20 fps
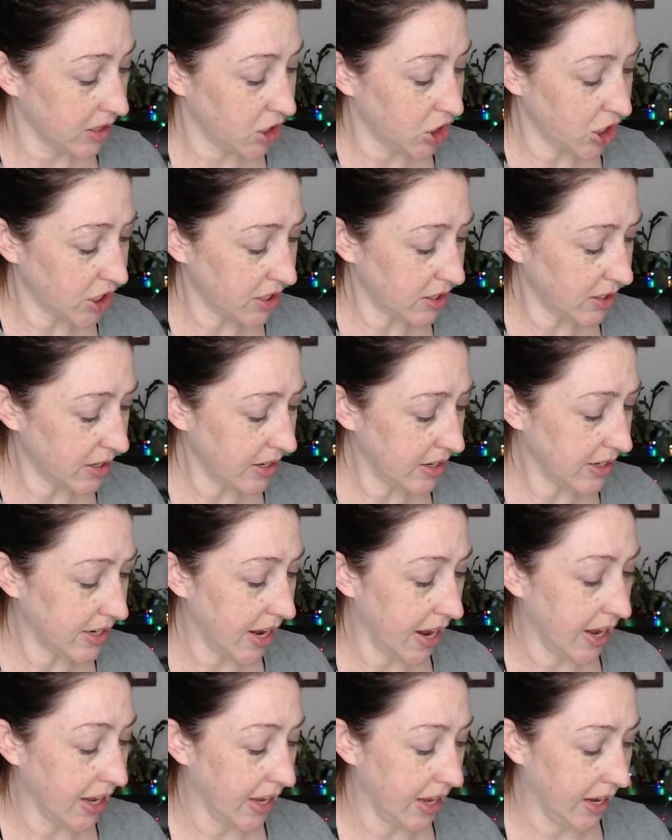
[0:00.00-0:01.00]
just in
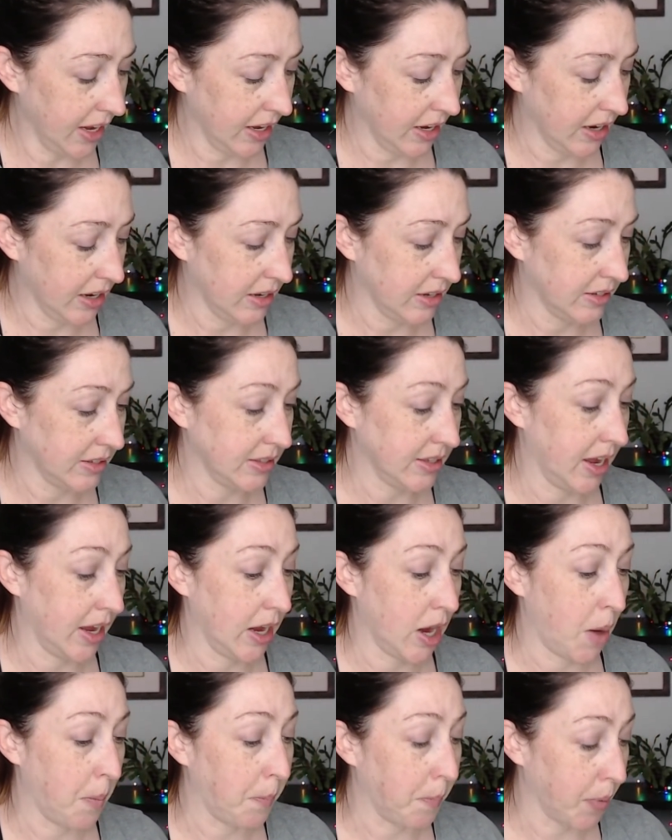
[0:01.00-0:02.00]
taking,
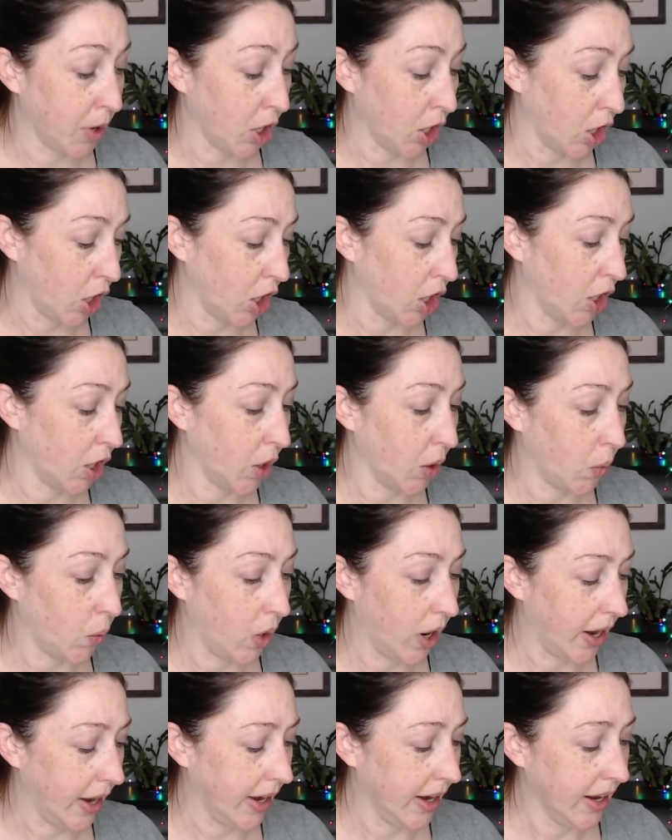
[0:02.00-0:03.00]
say, a bird,
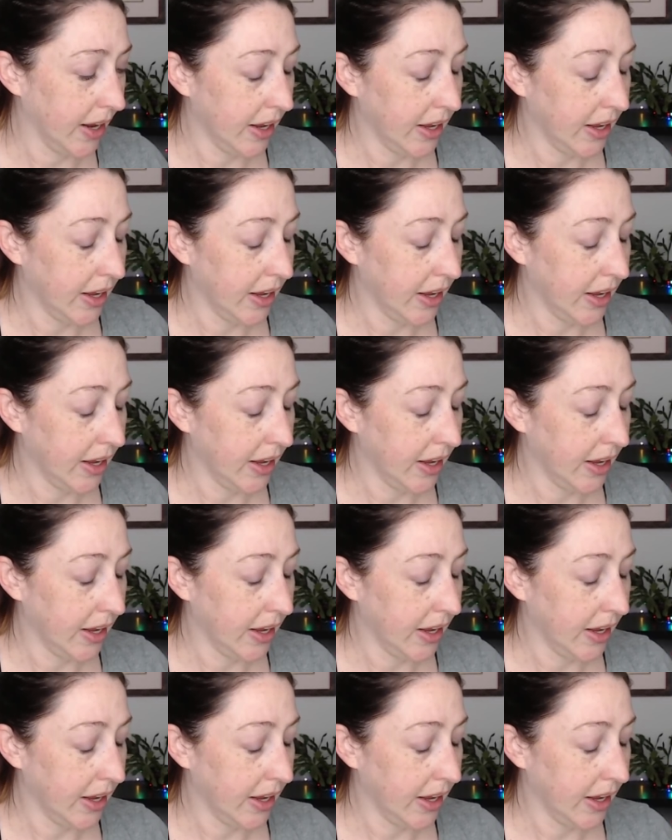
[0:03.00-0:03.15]
one,